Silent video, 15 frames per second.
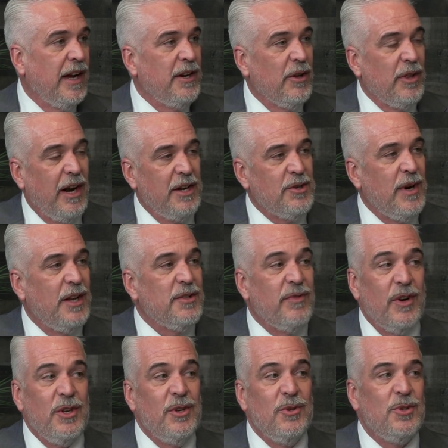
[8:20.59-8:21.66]
I know that I
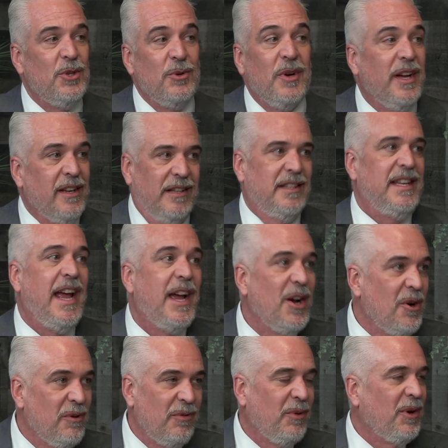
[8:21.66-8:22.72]
transferred you to
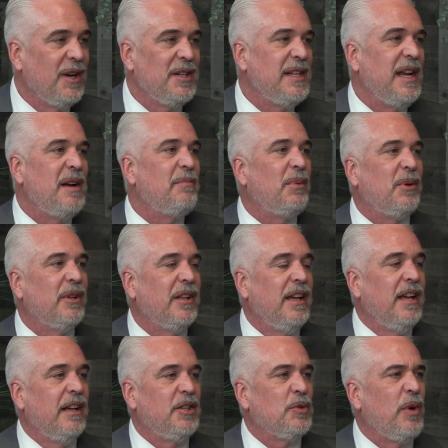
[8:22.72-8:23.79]
Teo, for example.
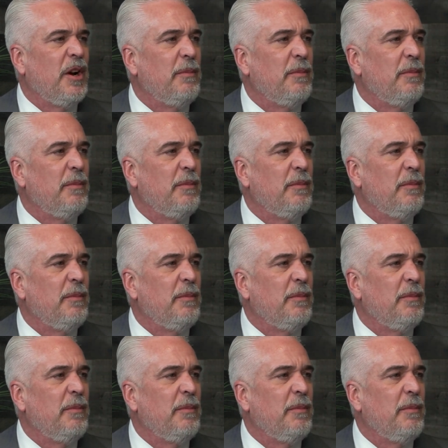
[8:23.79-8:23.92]
Just